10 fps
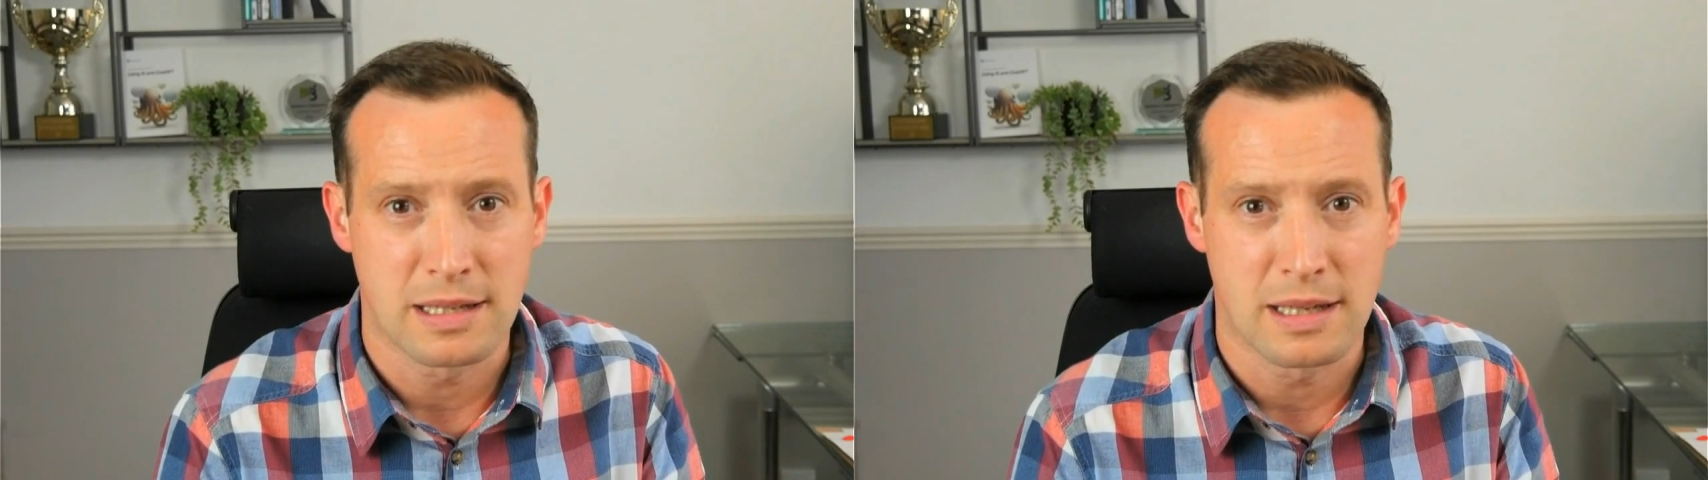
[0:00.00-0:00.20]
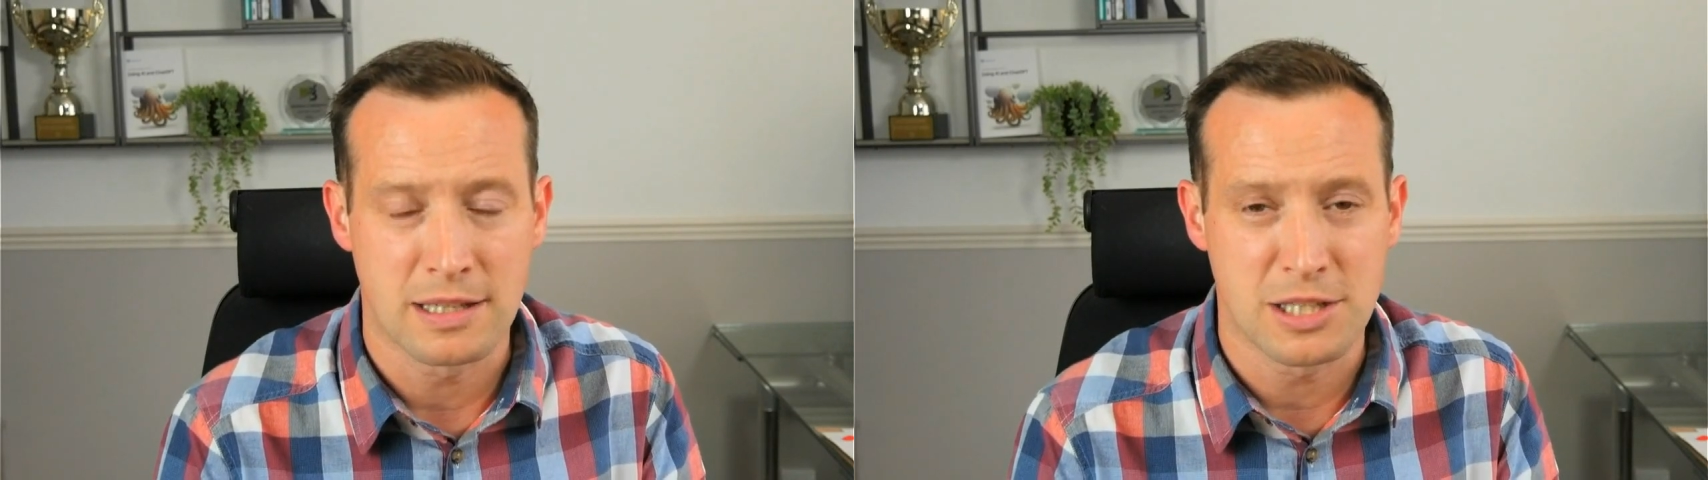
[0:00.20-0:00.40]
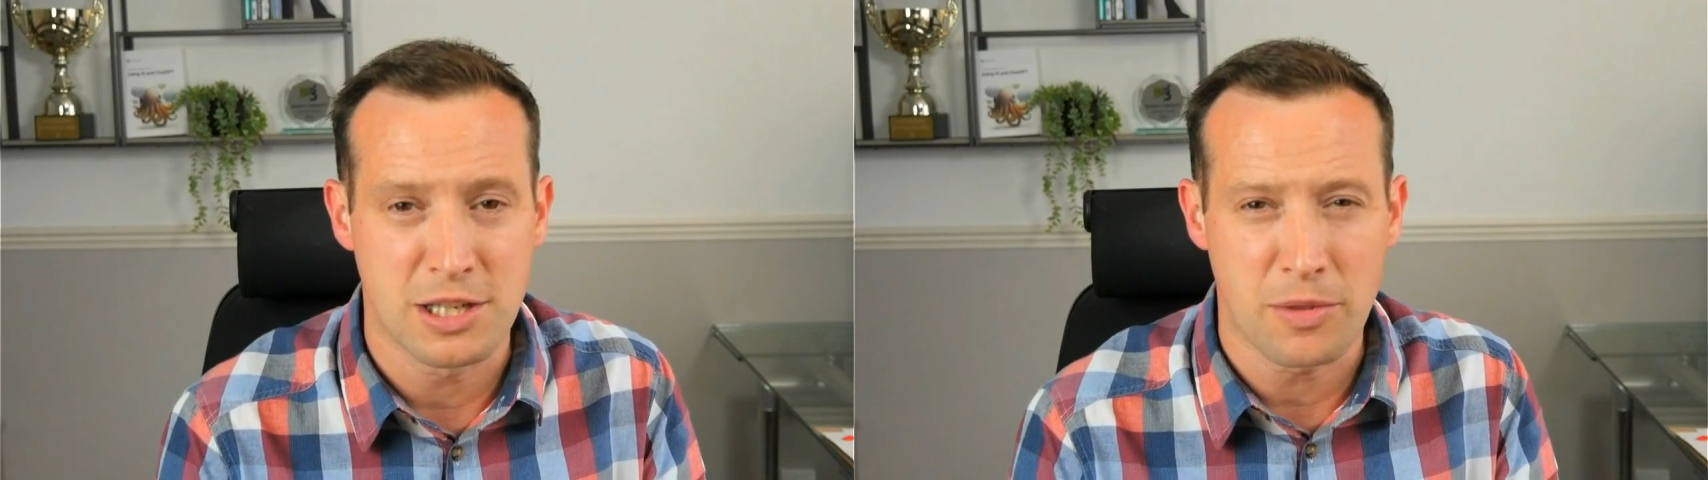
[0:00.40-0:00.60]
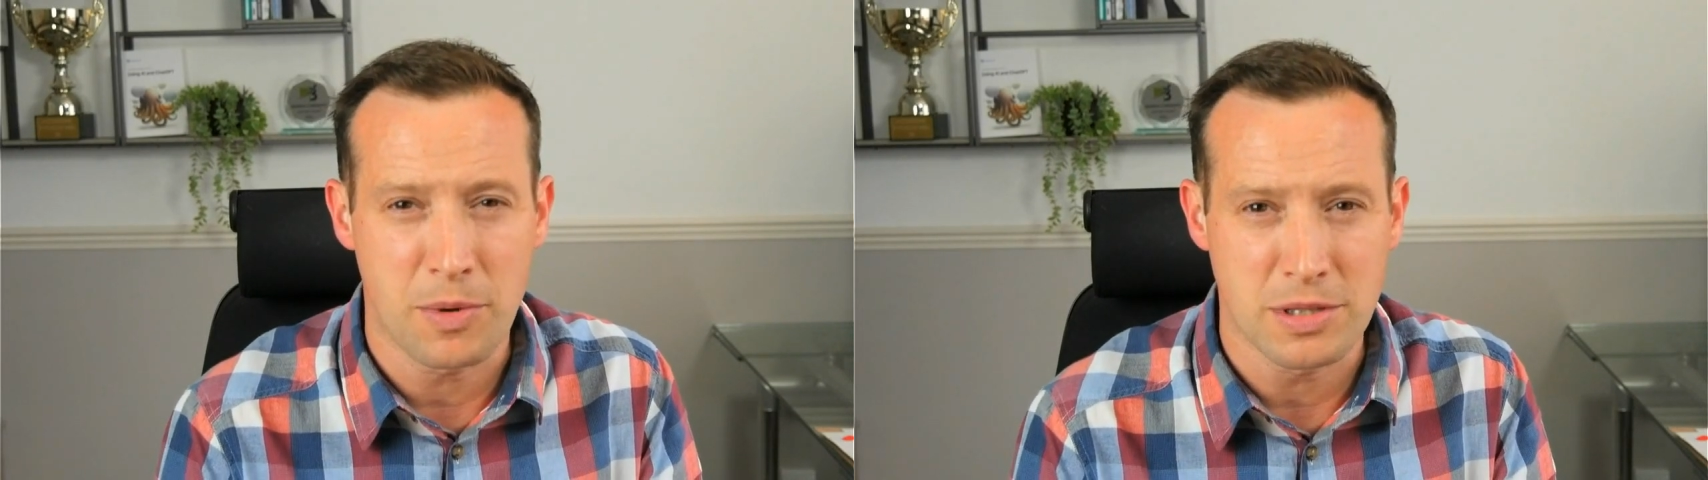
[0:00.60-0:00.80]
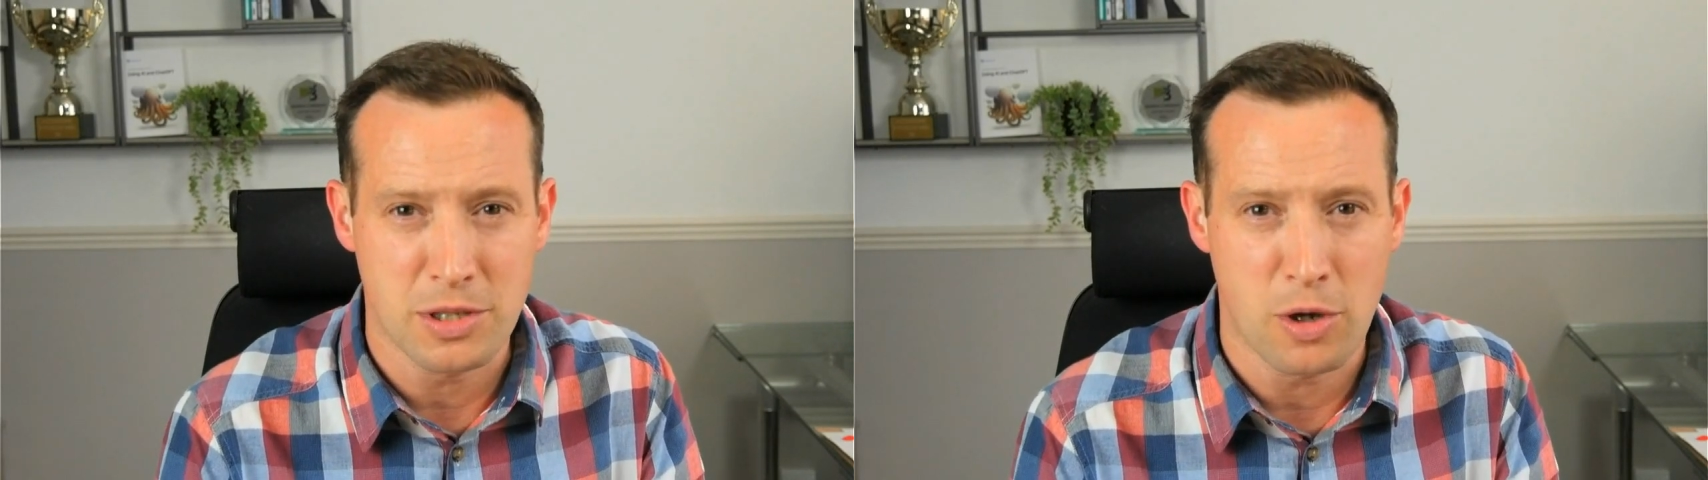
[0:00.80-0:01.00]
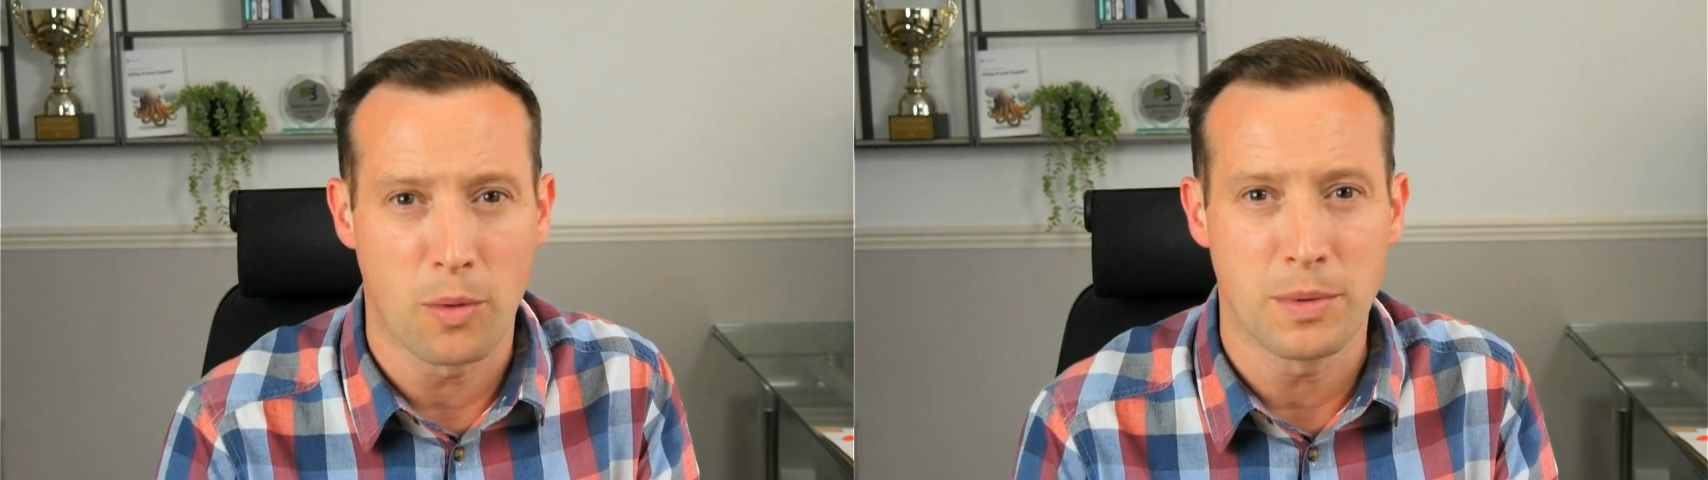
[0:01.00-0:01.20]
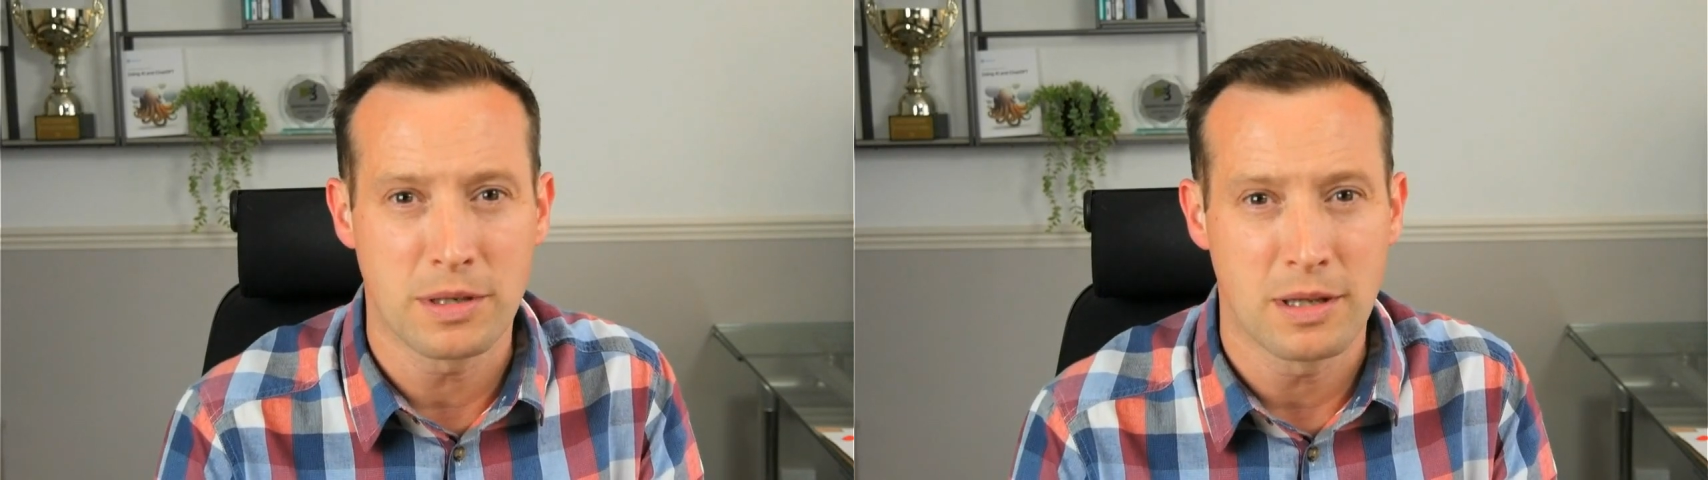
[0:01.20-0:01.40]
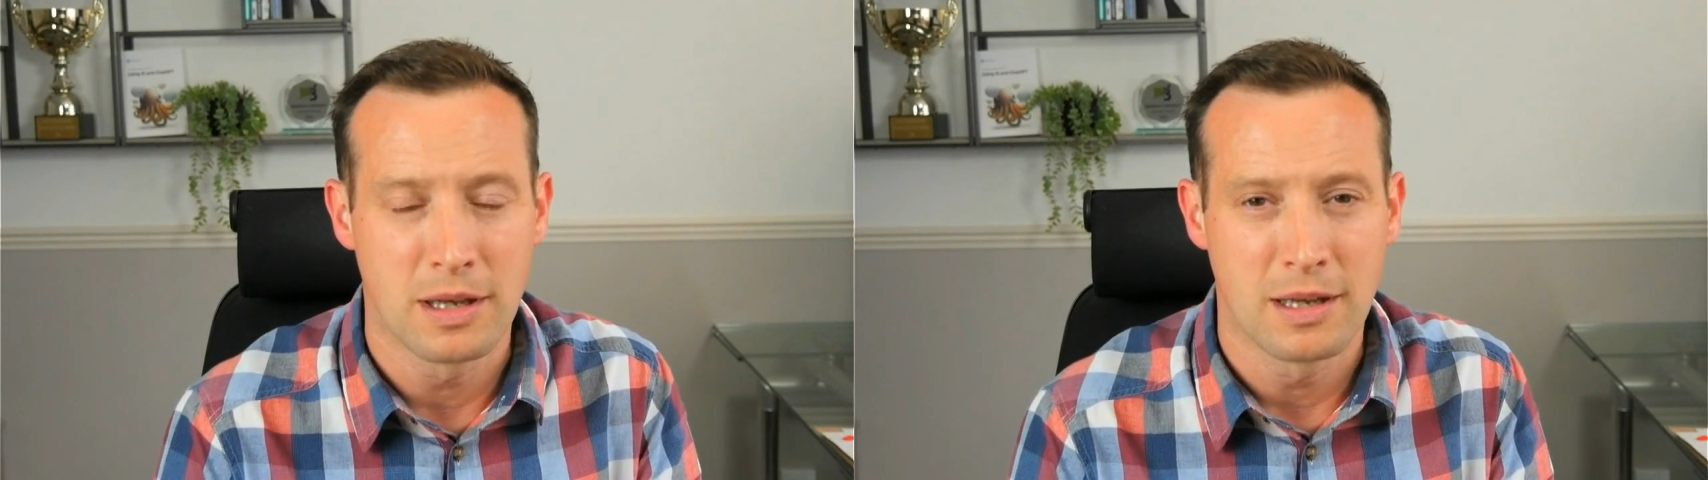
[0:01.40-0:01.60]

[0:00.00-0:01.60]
And do you know the most common